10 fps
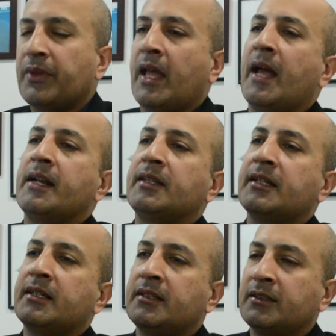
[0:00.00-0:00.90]
and
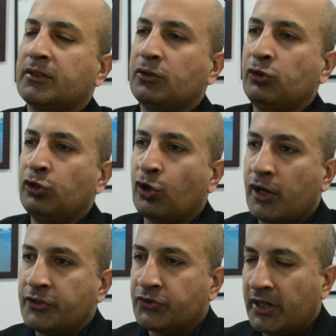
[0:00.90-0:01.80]
the
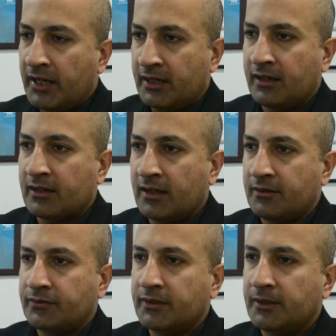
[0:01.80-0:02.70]
launch
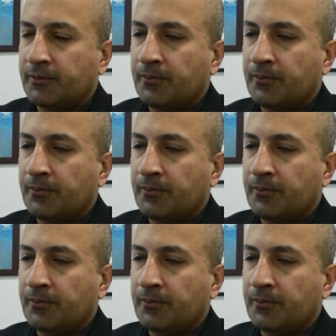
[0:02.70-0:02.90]
aircraft.